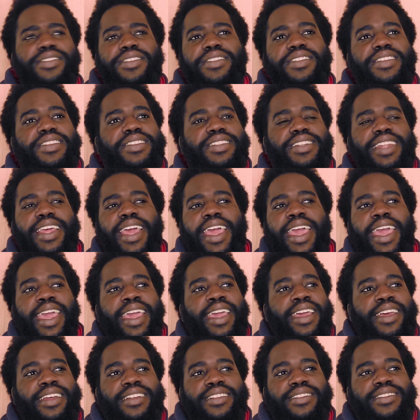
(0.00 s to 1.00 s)
To this
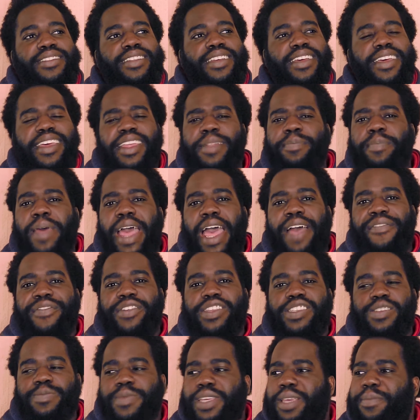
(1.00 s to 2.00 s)
day, it
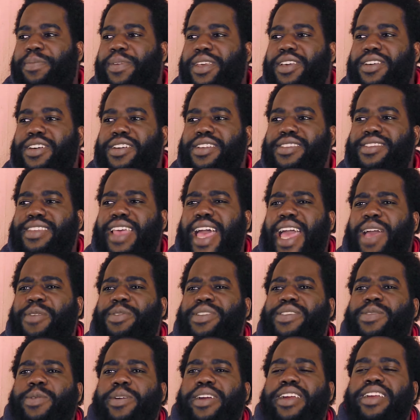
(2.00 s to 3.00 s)
baffles me because I
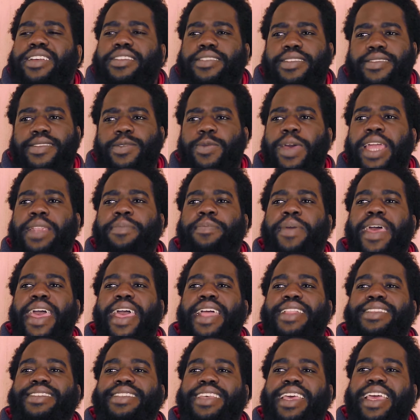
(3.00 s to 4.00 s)
was wearing
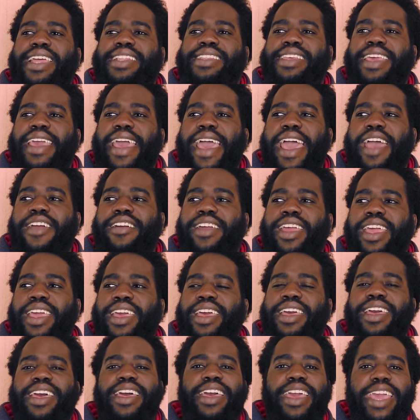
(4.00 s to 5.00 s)
sweatpants and
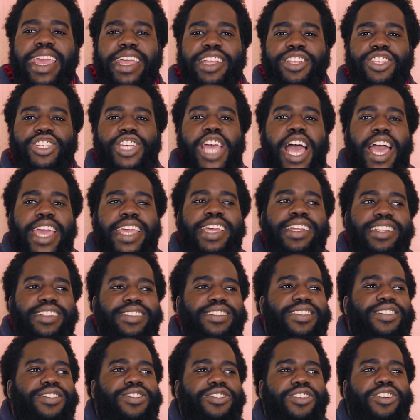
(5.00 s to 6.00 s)
carrying a
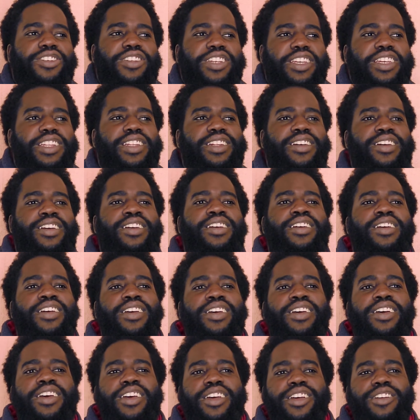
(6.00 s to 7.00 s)
giant circular
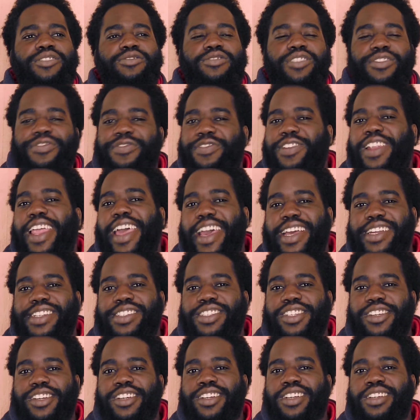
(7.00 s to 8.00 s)

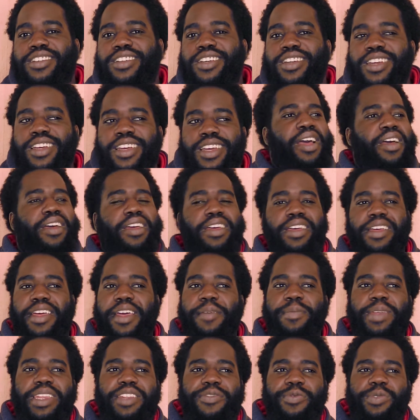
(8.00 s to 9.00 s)
reflector.
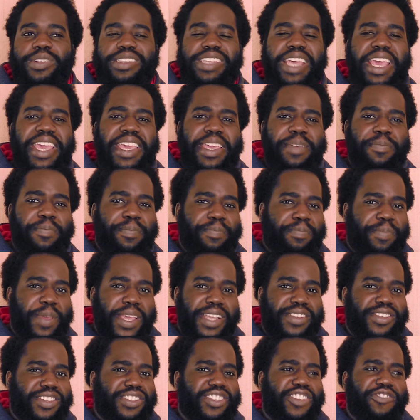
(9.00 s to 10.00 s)
I mean, if we're taking
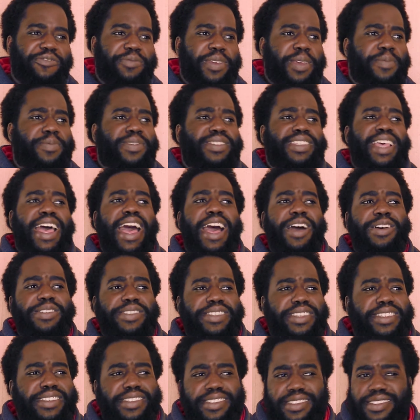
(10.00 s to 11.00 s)
pictures of people's
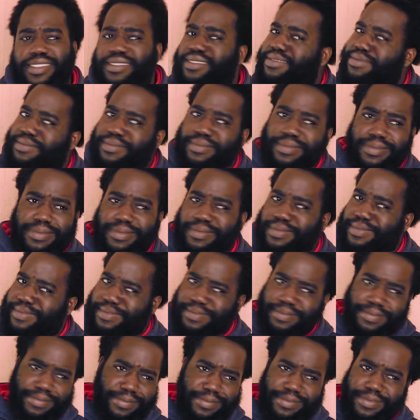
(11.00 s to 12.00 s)
houses,
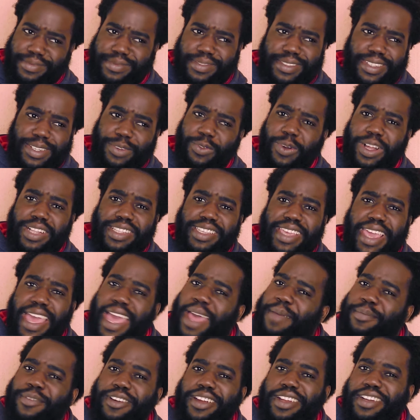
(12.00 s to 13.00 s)
one
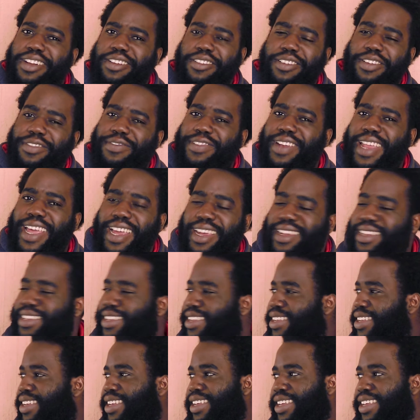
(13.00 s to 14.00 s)
camera and a reflect.